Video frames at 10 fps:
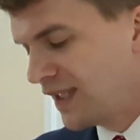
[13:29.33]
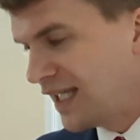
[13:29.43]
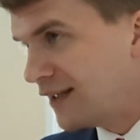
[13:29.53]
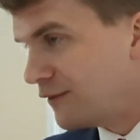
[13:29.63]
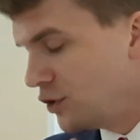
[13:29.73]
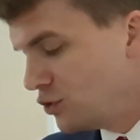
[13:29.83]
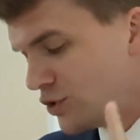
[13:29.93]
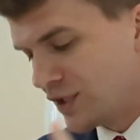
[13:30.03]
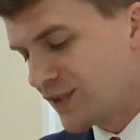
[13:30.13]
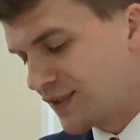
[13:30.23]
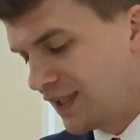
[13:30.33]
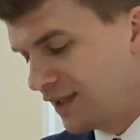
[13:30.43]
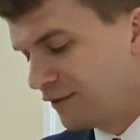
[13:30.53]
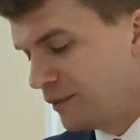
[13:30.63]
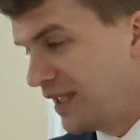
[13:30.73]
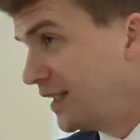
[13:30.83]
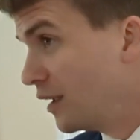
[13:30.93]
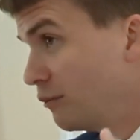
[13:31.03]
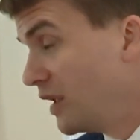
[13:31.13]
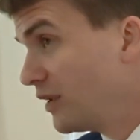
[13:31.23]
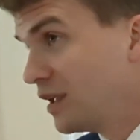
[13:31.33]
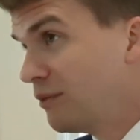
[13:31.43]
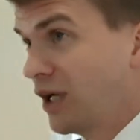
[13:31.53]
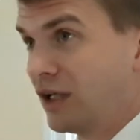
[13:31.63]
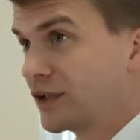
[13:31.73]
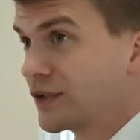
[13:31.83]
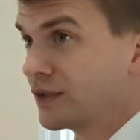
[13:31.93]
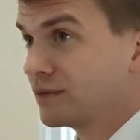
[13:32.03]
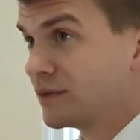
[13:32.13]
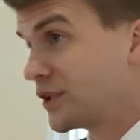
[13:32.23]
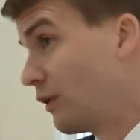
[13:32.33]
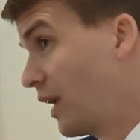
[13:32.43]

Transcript: if you just give me a million bucks so